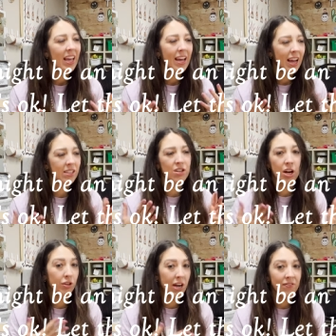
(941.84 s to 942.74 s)
it's not a
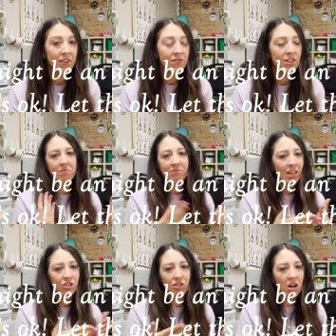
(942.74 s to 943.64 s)
great fit for them.
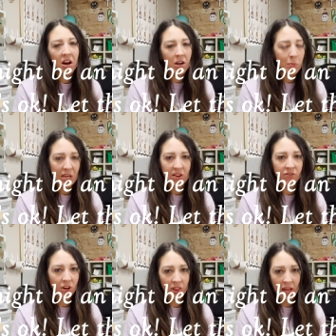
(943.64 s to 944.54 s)
It's just not gonna be
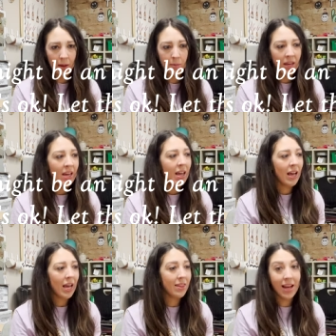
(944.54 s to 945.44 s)
for them,
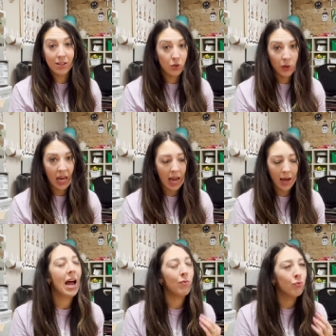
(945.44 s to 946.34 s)
and that's okay.
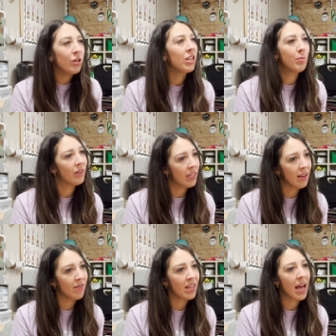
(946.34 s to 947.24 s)
I really
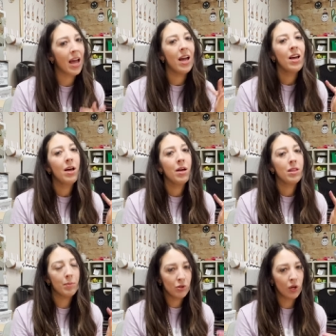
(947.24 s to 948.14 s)
believe that the
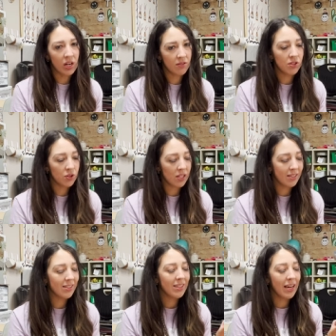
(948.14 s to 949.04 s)
majority of
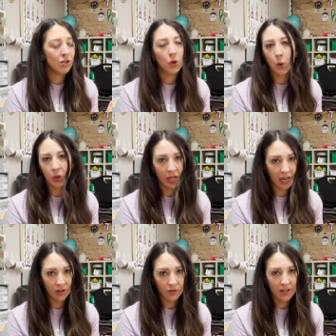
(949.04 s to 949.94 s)
students can totally
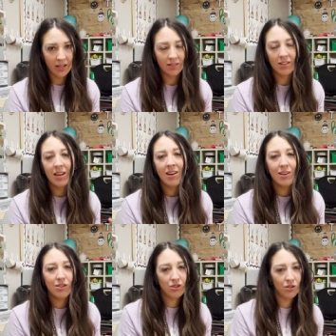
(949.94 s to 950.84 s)
handle this.
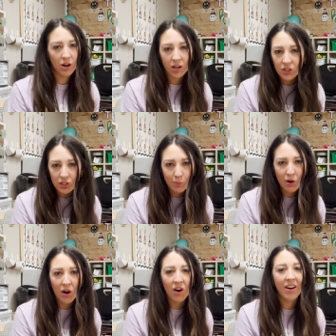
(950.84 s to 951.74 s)
Start
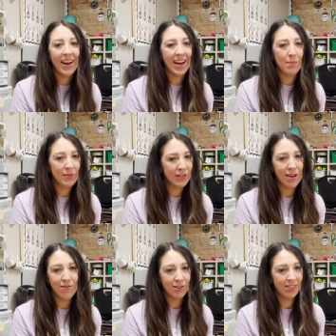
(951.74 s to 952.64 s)
small, and I
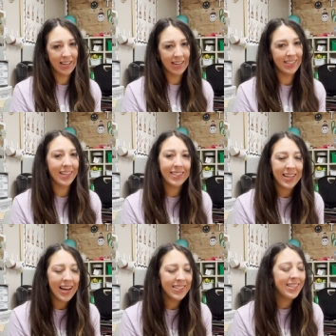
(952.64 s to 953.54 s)
believe you'll see
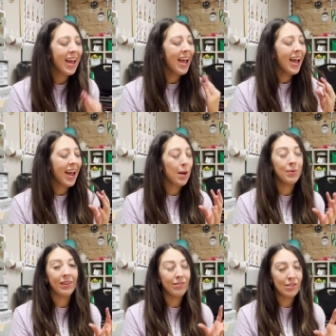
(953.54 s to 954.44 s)
success I
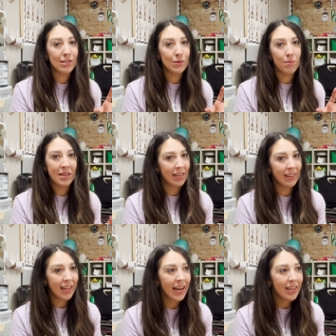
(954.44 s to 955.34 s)
believe students will be
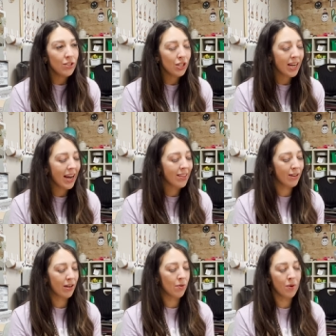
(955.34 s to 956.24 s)
engaged in it. They're
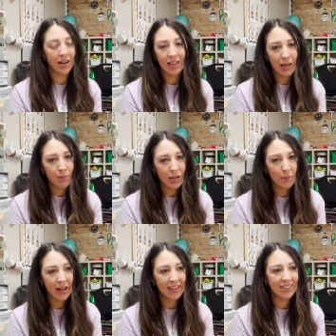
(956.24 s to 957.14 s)
gonna wanna keep their
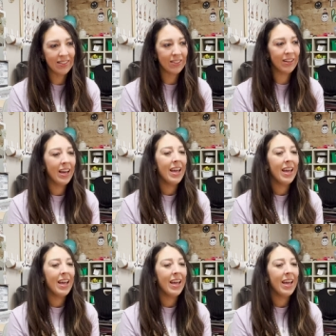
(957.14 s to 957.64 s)
pencil